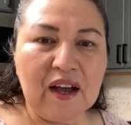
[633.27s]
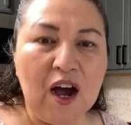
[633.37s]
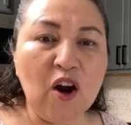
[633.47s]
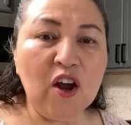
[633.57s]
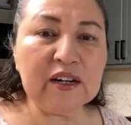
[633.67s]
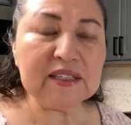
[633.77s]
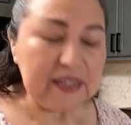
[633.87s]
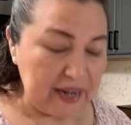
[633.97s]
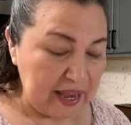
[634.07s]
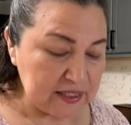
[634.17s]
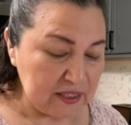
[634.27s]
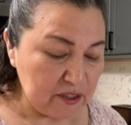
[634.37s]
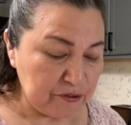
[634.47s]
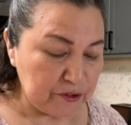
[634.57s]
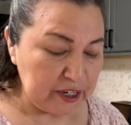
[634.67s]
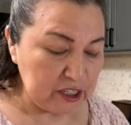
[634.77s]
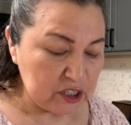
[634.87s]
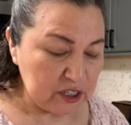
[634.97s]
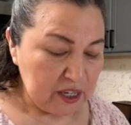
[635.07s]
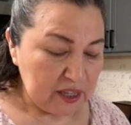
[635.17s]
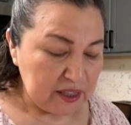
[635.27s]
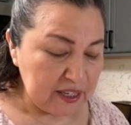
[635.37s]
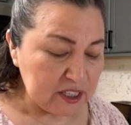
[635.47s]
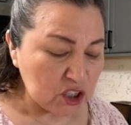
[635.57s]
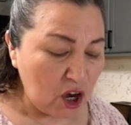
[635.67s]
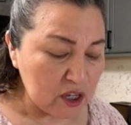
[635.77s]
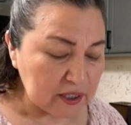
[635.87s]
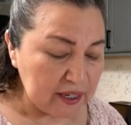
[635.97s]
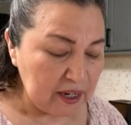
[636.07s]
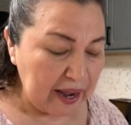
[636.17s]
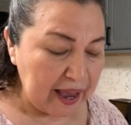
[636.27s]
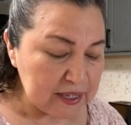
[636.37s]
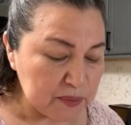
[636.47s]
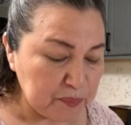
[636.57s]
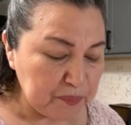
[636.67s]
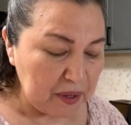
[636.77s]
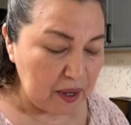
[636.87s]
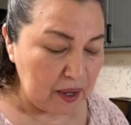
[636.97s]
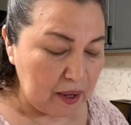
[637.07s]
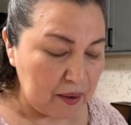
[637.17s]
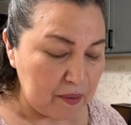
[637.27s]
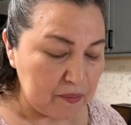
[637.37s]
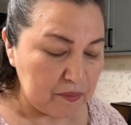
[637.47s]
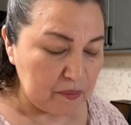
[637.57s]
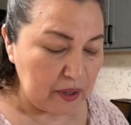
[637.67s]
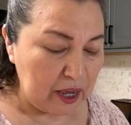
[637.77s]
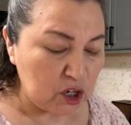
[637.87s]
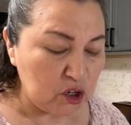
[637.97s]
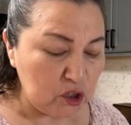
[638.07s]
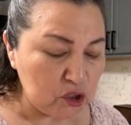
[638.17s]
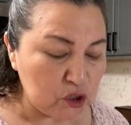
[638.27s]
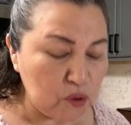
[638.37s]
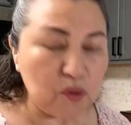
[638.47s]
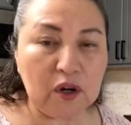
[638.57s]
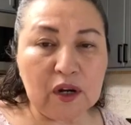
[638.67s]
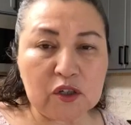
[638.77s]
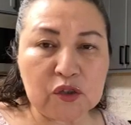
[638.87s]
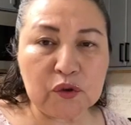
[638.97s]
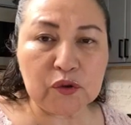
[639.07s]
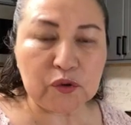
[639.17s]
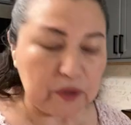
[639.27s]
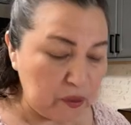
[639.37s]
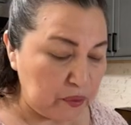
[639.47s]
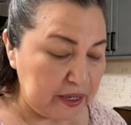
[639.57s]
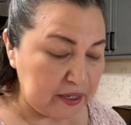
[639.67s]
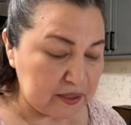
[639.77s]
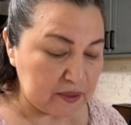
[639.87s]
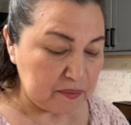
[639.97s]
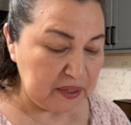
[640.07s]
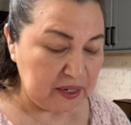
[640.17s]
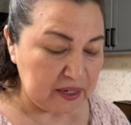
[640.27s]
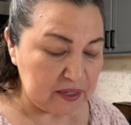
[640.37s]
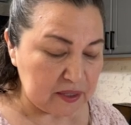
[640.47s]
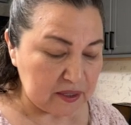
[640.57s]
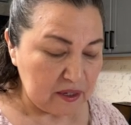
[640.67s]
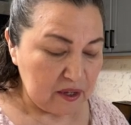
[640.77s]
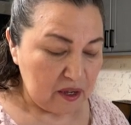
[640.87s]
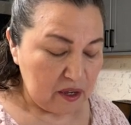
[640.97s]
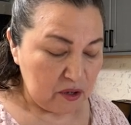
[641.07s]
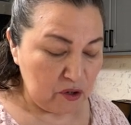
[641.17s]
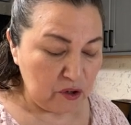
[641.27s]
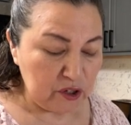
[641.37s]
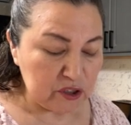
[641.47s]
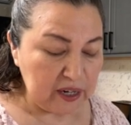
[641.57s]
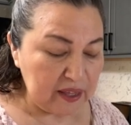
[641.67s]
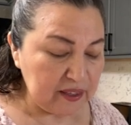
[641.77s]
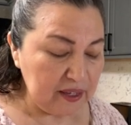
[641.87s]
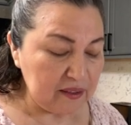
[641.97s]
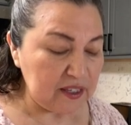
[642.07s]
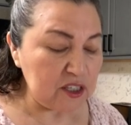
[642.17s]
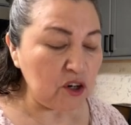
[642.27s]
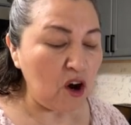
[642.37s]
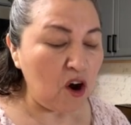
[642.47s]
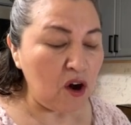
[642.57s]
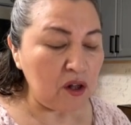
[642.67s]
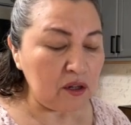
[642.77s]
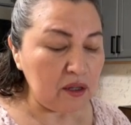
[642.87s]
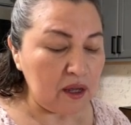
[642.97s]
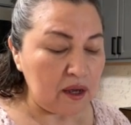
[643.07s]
long does it last in the fridge? This sauce can last a good 2 to 3 weeks, because you know there's nothing. These are all